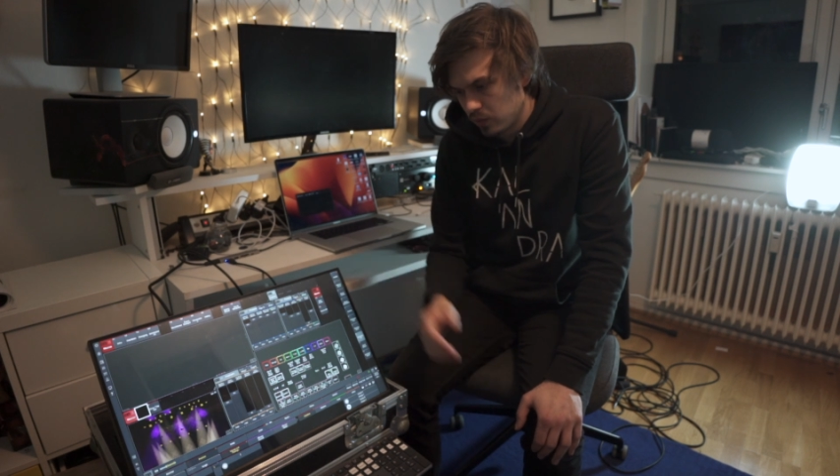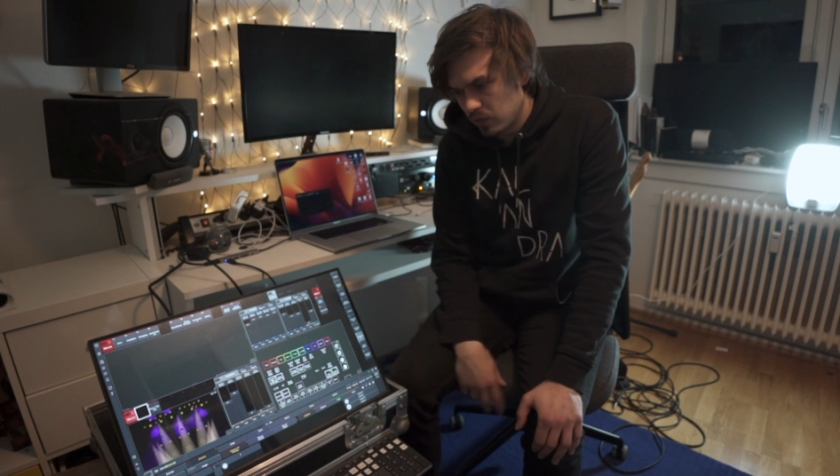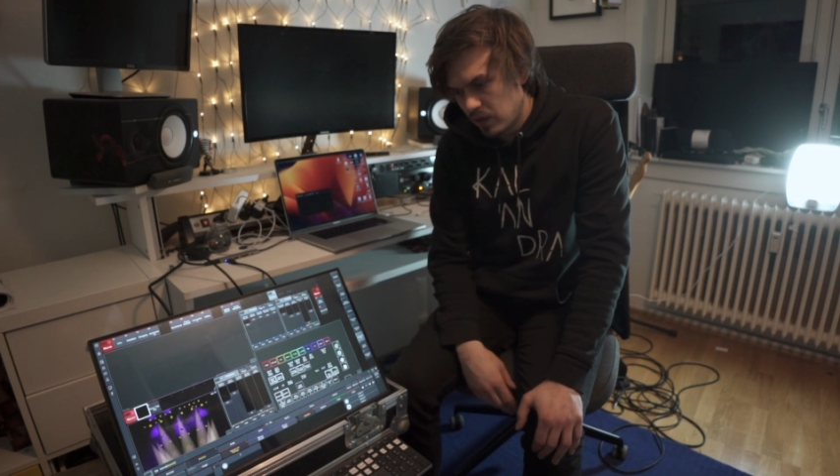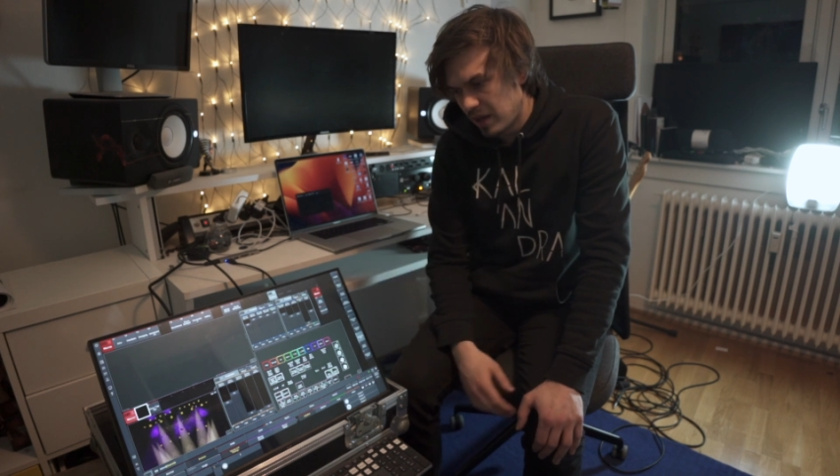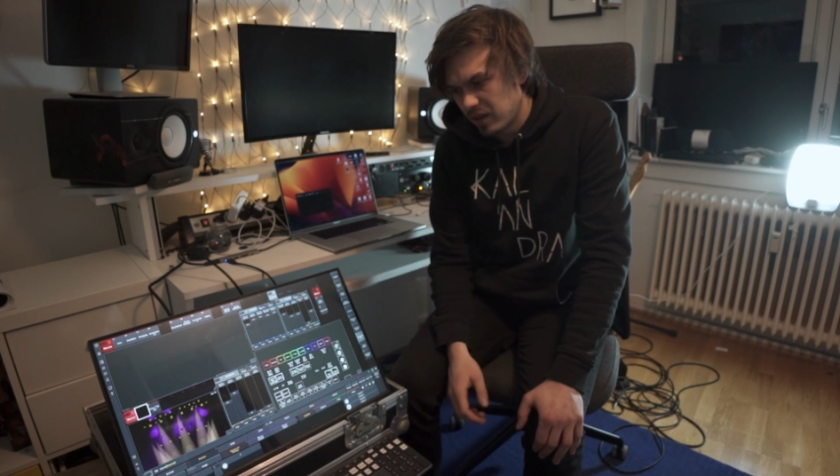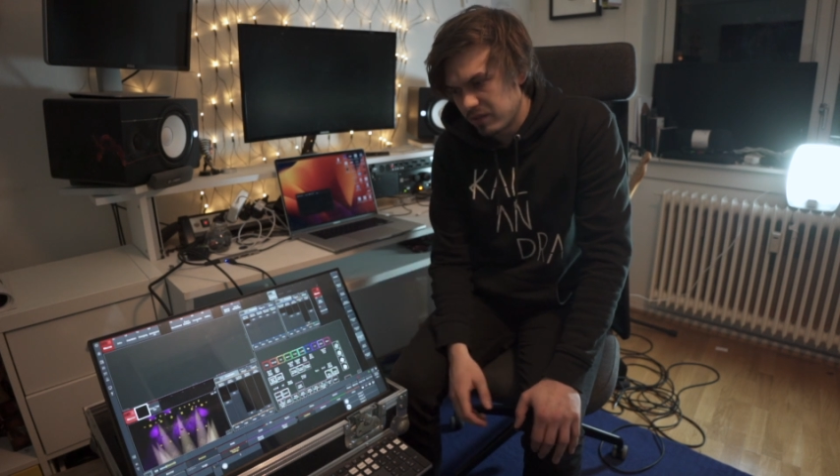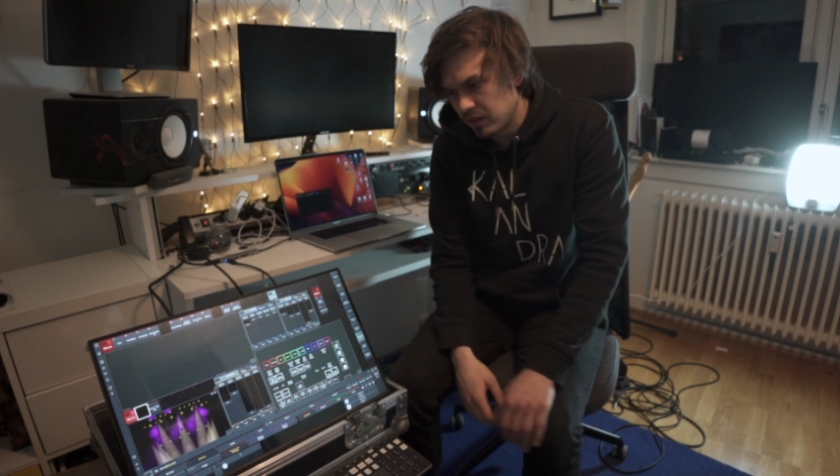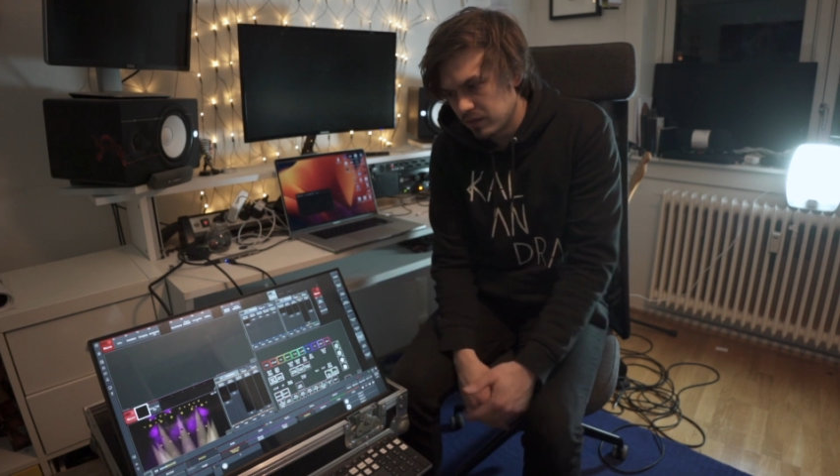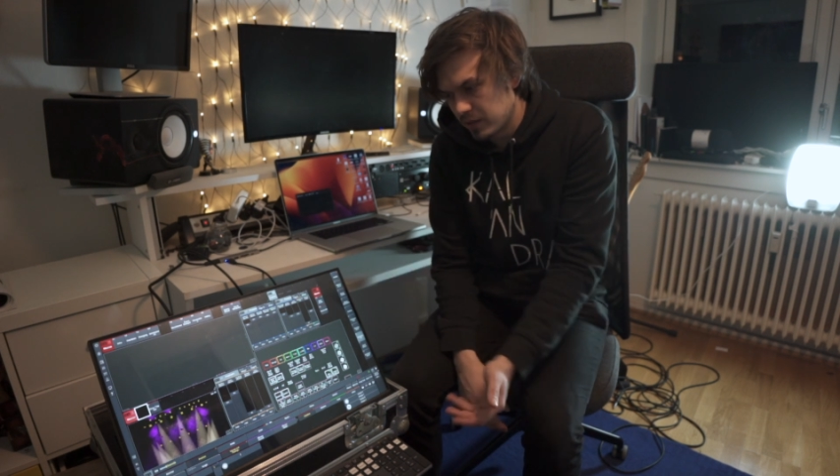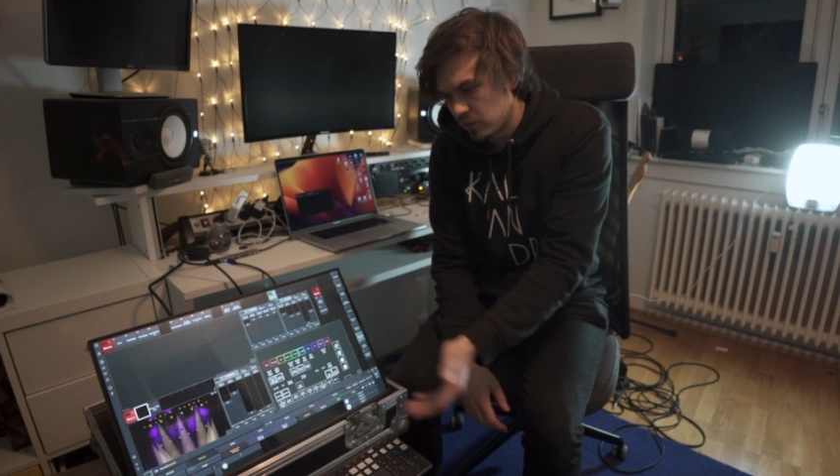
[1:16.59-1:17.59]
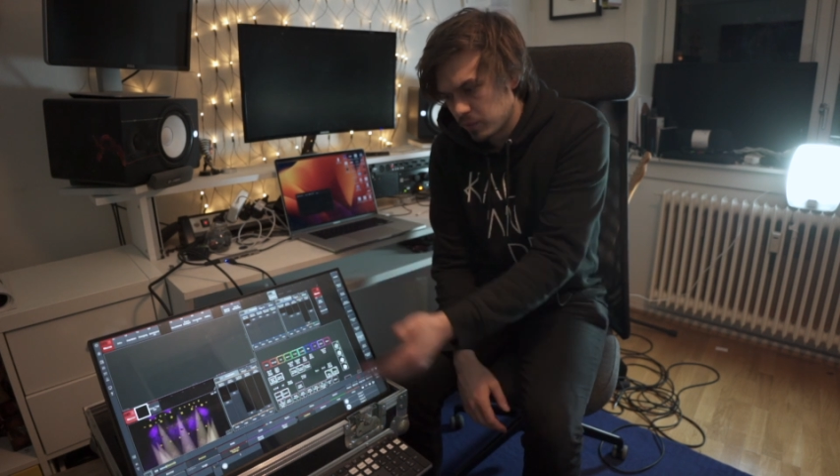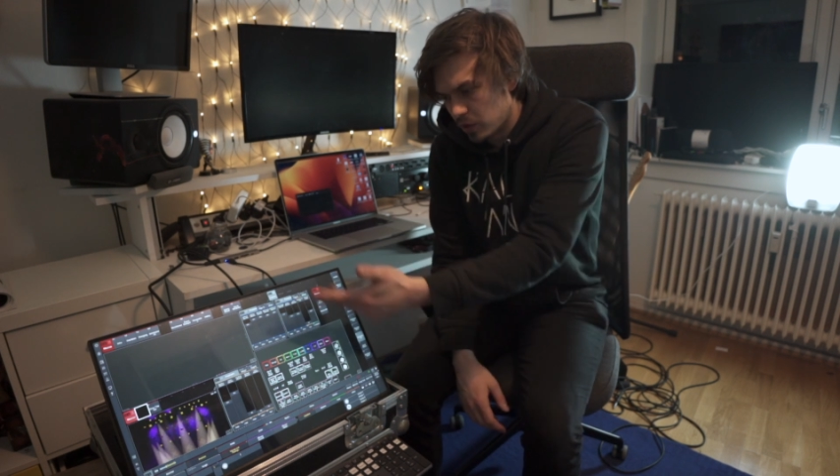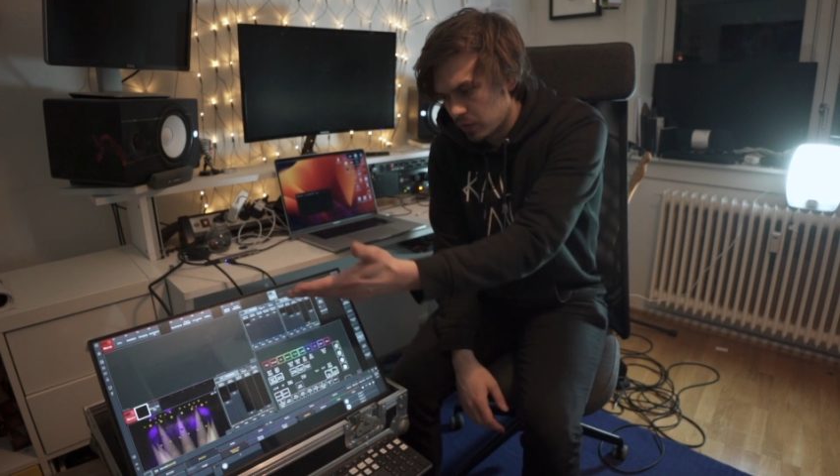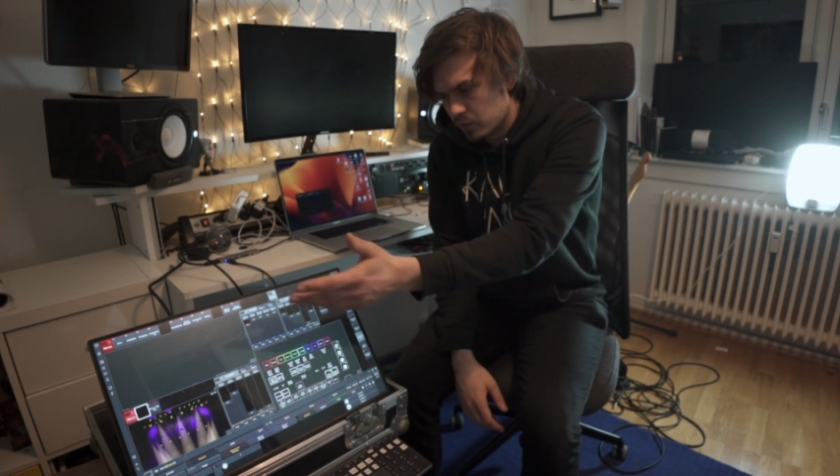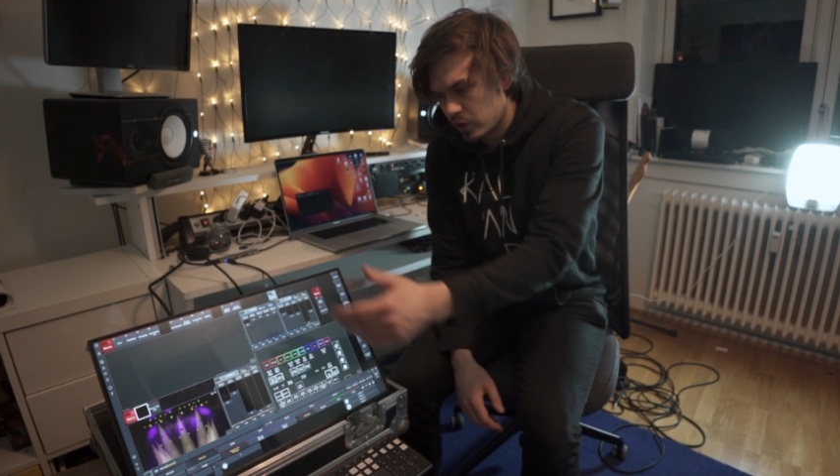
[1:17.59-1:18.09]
To, I, I think it's like some kind of